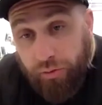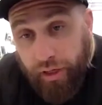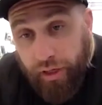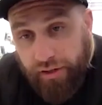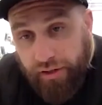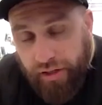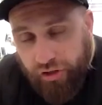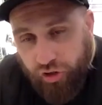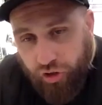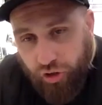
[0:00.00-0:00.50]

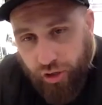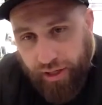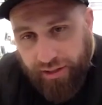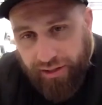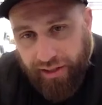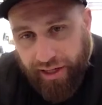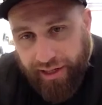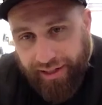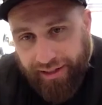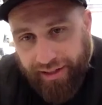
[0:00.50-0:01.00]
and then
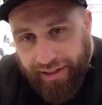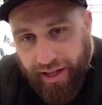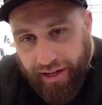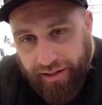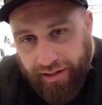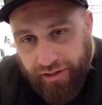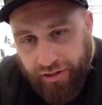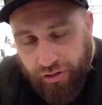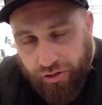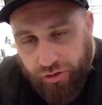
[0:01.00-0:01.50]
translating
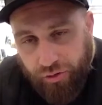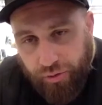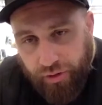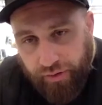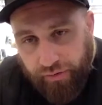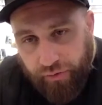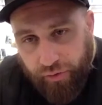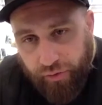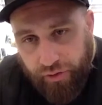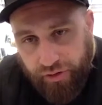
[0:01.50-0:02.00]
that to doing
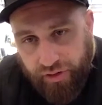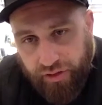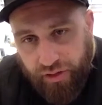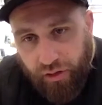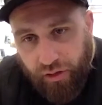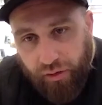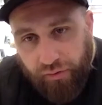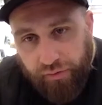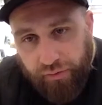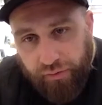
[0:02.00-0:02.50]
it for
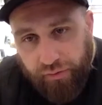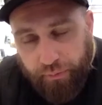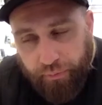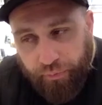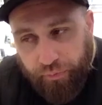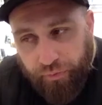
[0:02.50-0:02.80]
yourself,